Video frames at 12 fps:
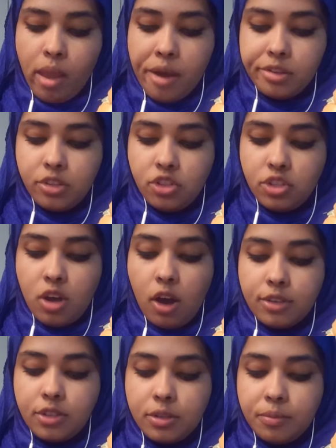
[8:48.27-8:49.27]
And it's just
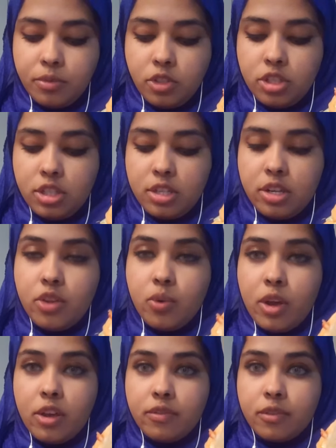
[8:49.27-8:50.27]
awesome. It's just another
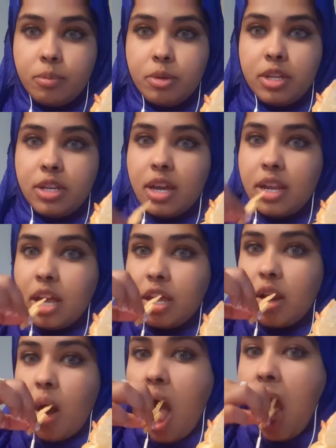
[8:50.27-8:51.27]
way of communicating,
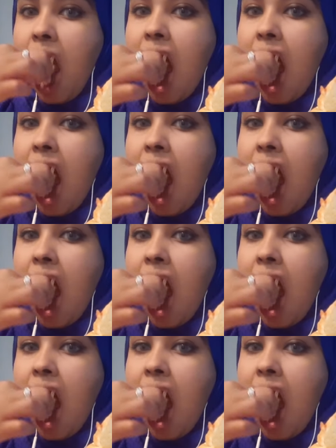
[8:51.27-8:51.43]
you know?